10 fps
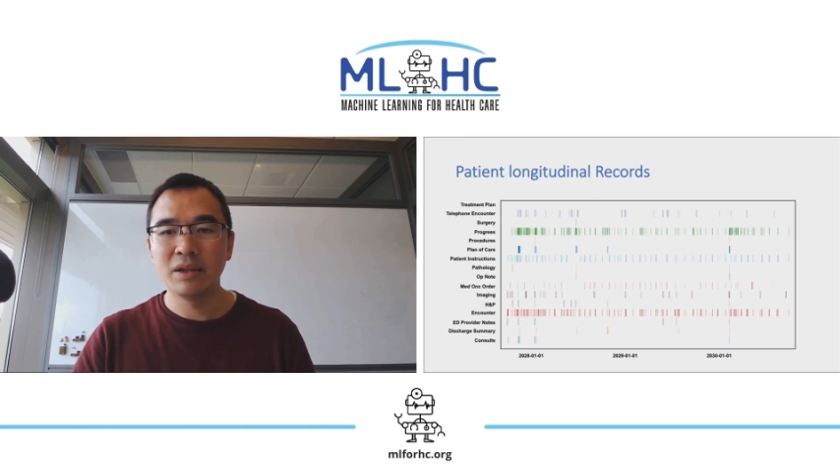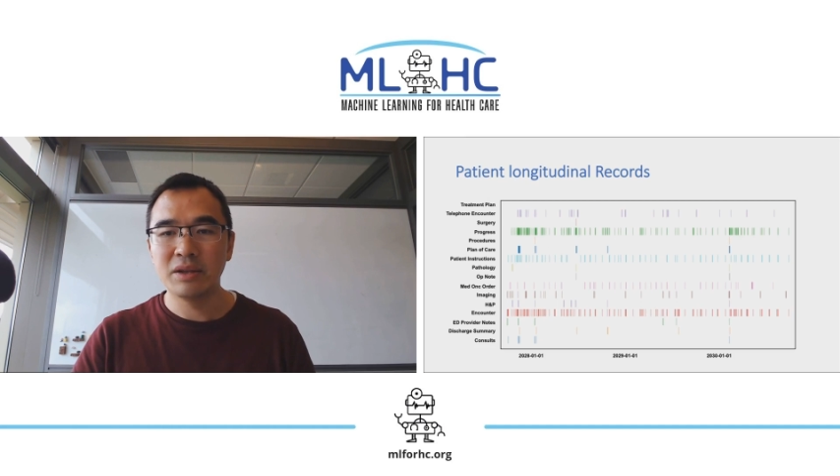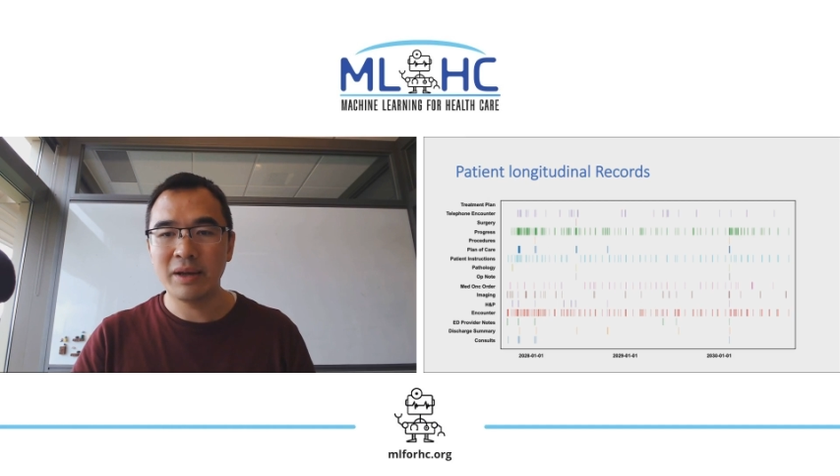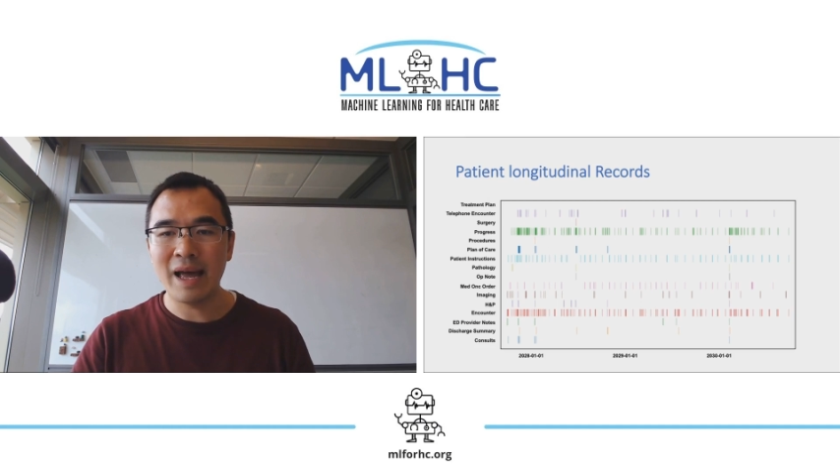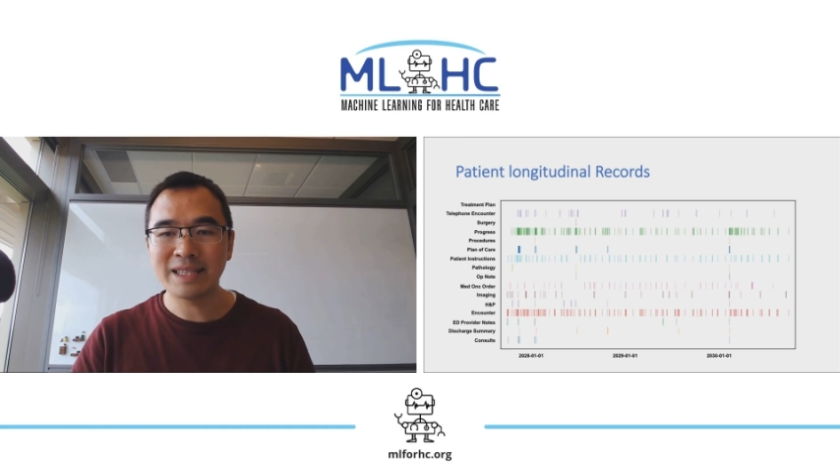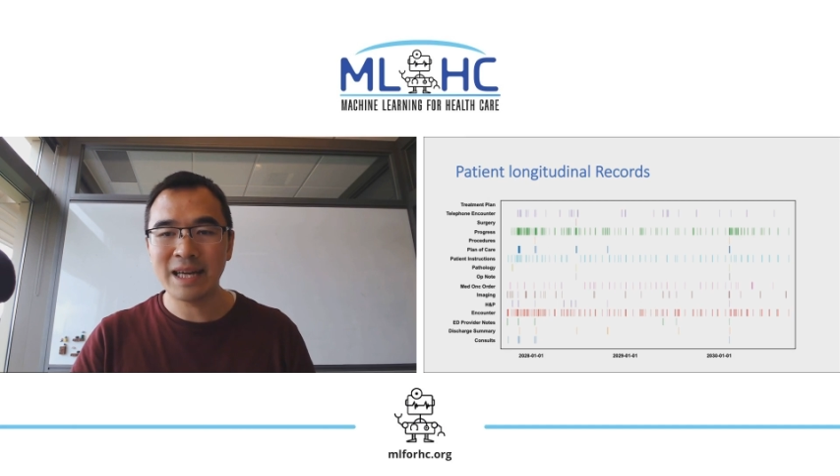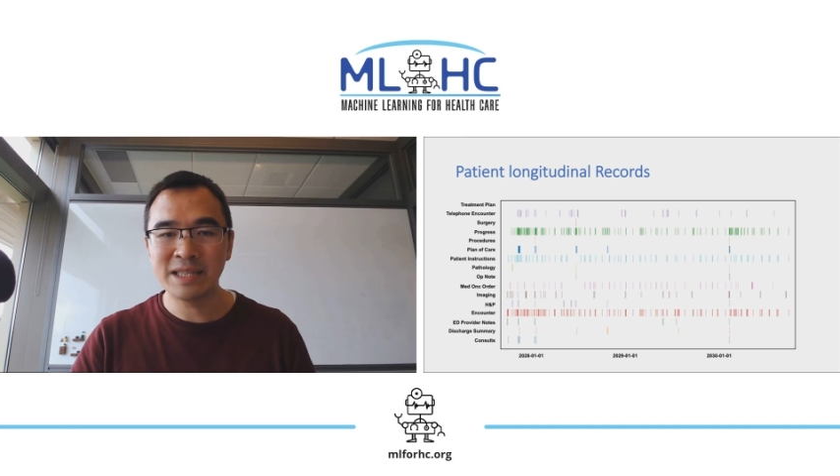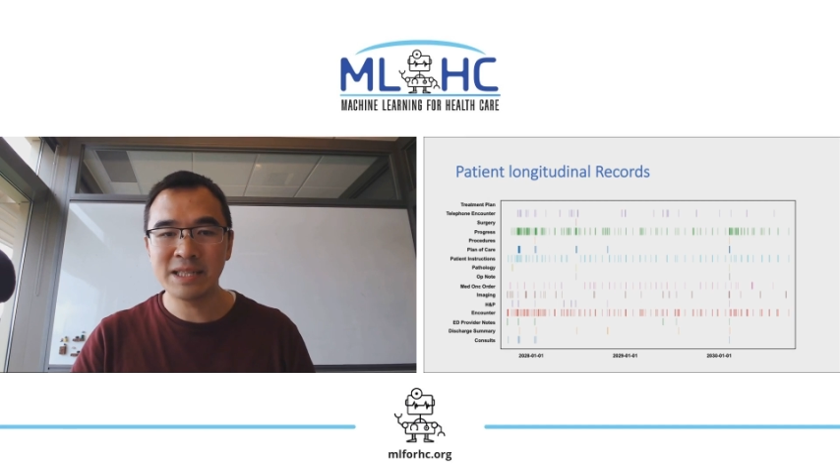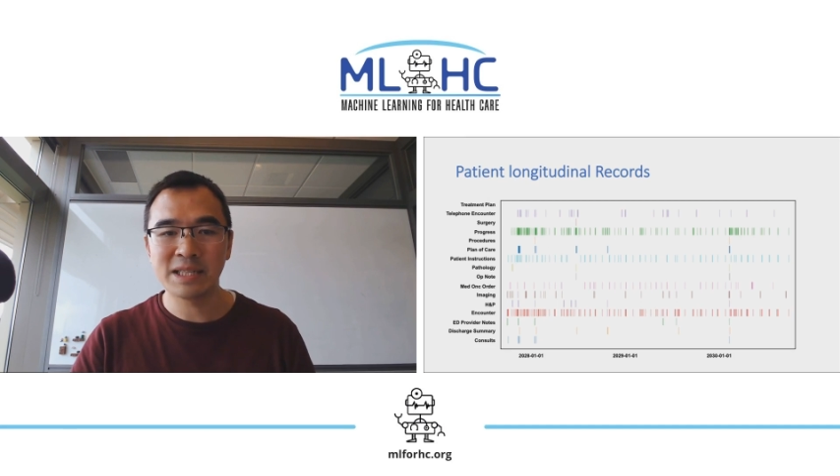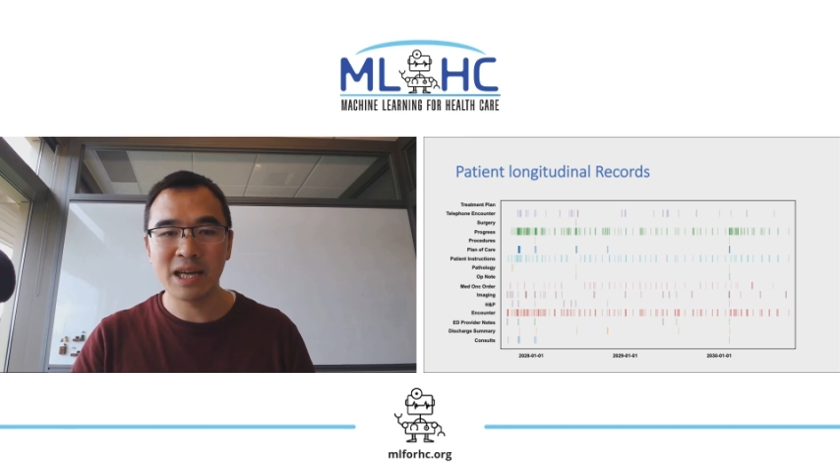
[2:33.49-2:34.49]
The
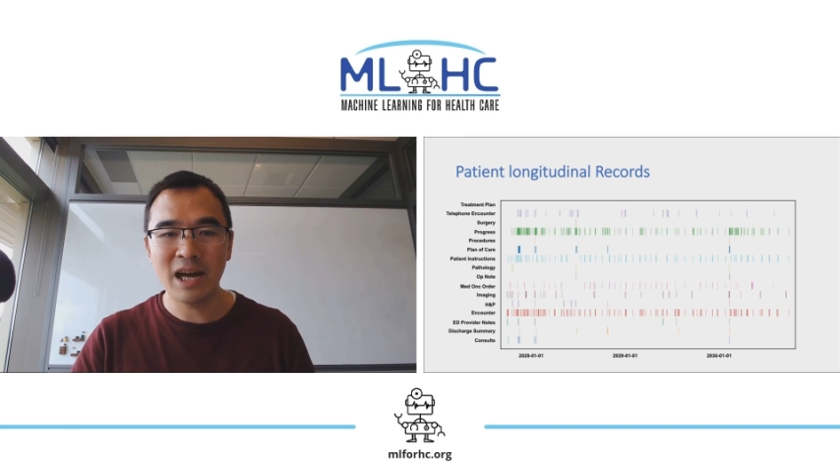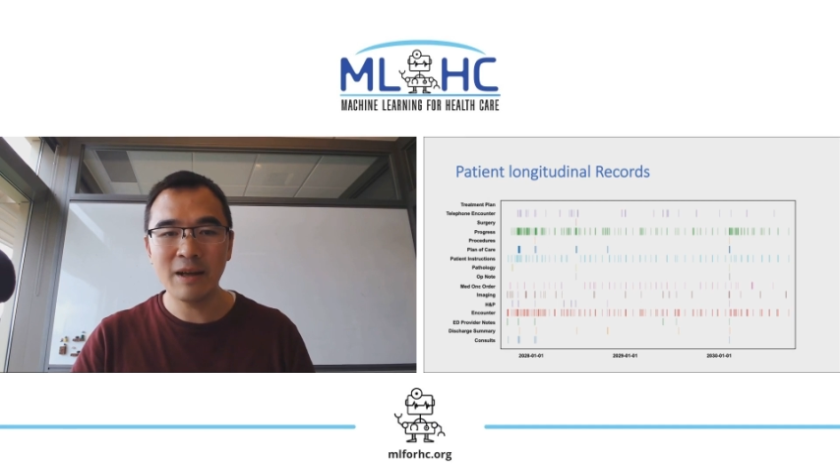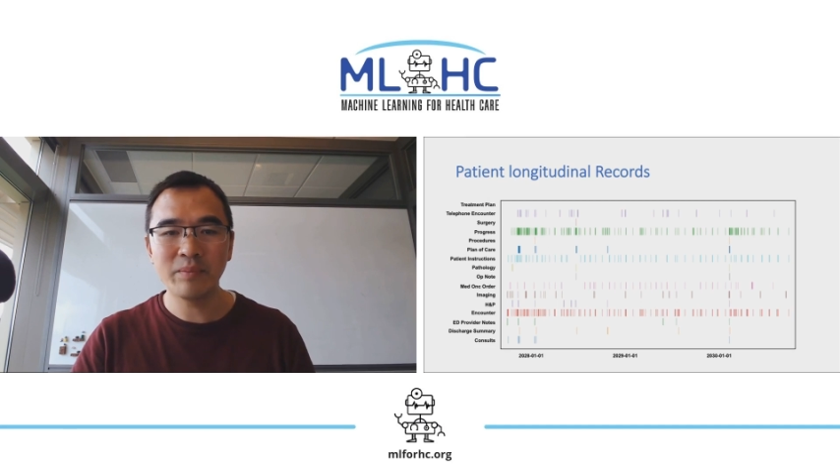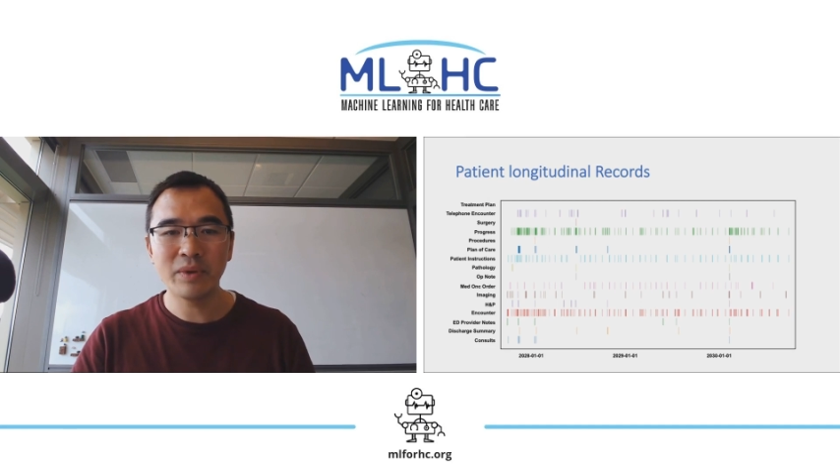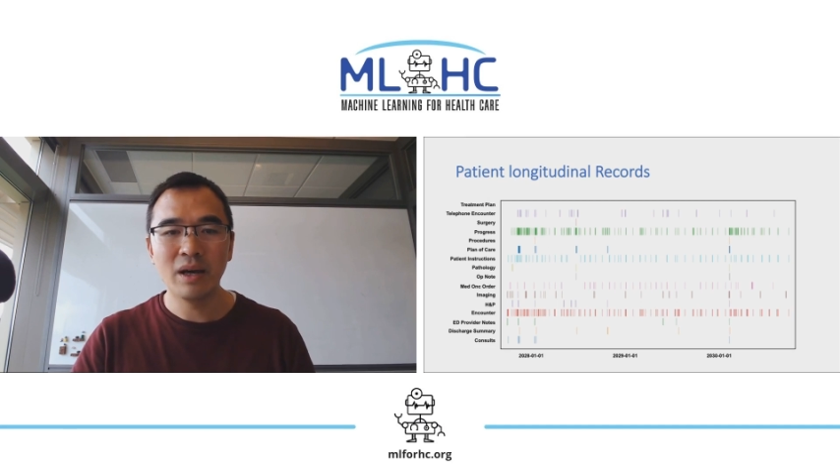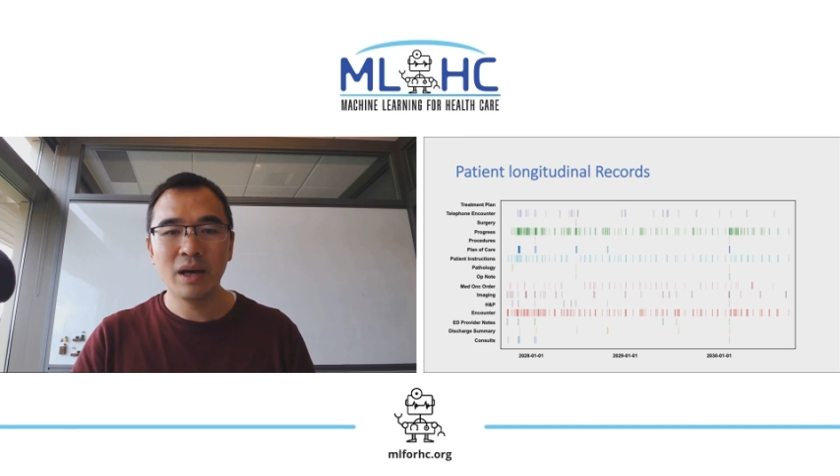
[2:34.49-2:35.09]
x-axis is time,